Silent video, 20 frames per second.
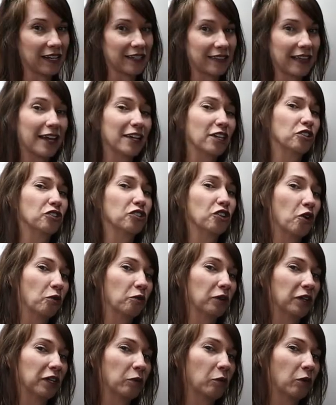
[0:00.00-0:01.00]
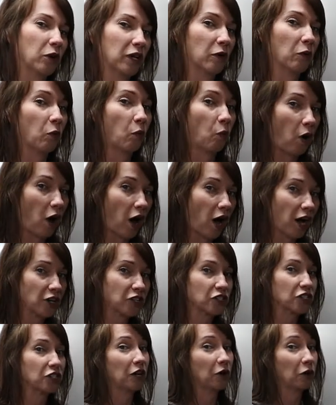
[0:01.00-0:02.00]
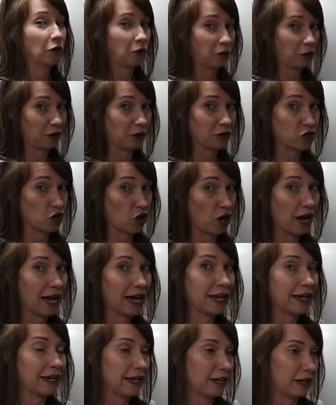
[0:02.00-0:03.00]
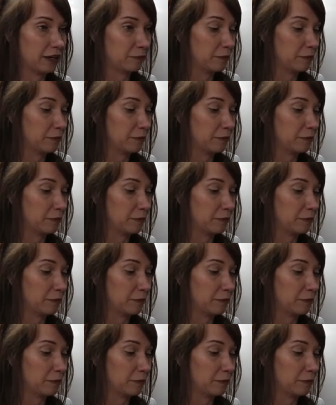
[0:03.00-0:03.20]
like that you don't really want to wash or dry in